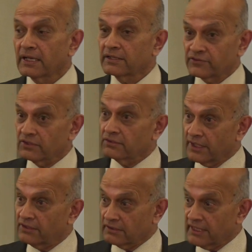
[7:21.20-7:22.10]
So,
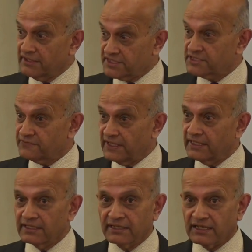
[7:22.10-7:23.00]
you know, there is this
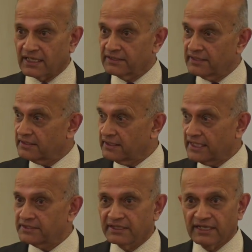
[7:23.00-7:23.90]
feeling that other than
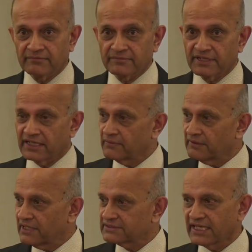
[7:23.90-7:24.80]
the ATM, right, we've
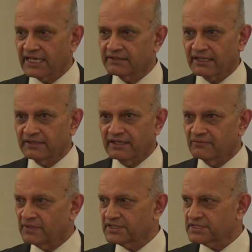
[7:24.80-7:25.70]
really had nothing
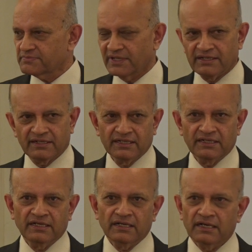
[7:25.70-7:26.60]
which has been
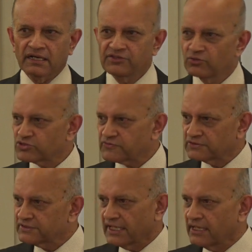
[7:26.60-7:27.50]

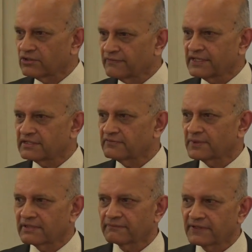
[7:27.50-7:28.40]
usefully innovative
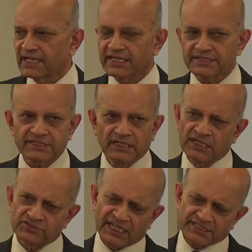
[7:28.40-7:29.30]
within finance.
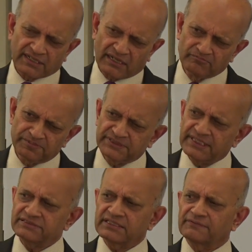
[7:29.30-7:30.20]
So that's a
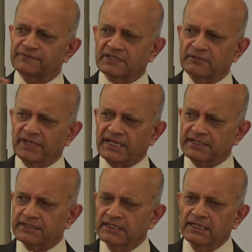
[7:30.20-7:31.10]
completely different
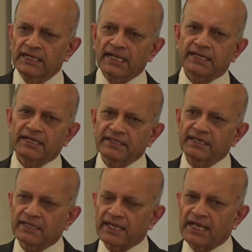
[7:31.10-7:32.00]
debate. And I
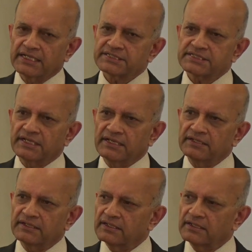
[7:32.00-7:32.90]
think as the
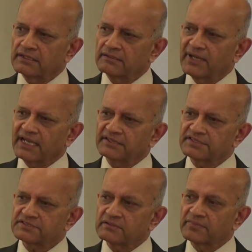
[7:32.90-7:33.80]
Indian banking
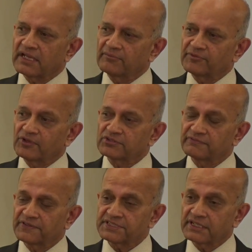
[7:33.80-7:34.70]
system becomes more
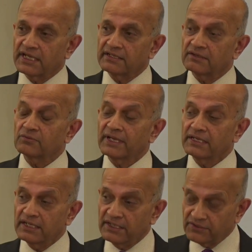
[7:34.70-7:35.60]
sophisticated, we
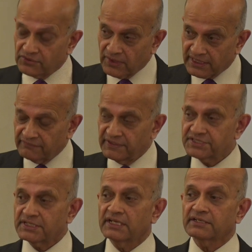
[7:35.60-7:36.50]
need to, at every
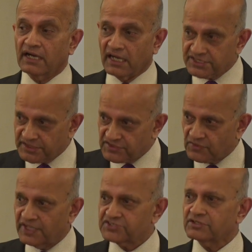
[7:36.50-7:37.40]
stage, ask this
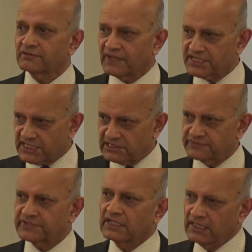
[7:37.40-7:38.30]
question of ourselves,
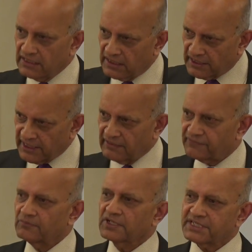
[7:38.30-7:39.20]
learning
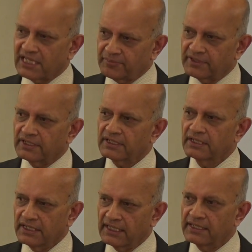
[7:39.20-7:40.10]
from what's happened
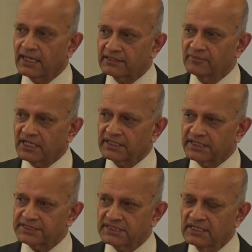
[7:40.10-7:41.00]
in other
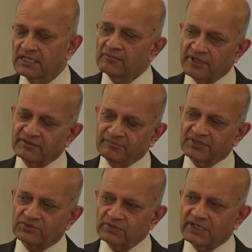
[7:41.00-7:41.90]
markets. But remember,
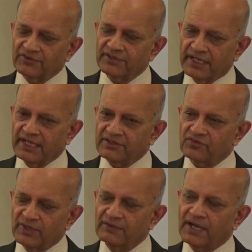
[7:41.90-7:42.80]
2008,
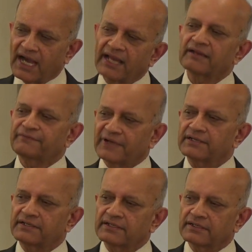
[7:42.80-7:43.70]
we were
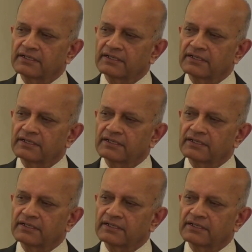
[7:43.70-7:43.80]
unaffected.